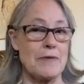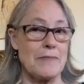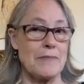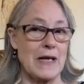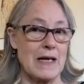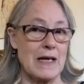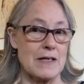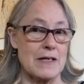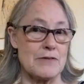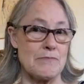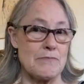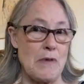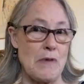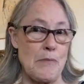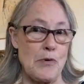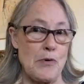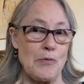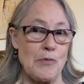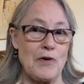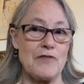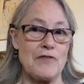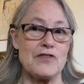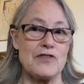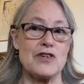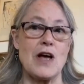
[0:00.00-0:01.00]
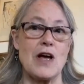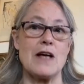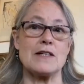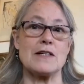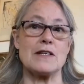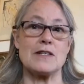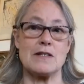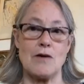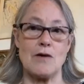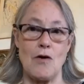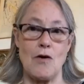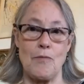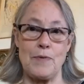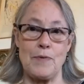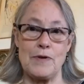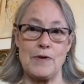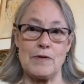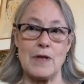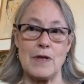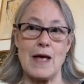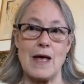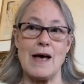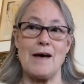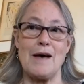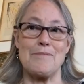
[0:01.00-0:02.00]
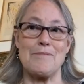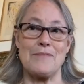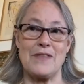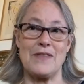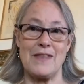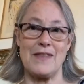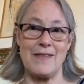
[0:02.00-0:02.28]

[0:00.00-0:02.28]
because remember, we've just opened up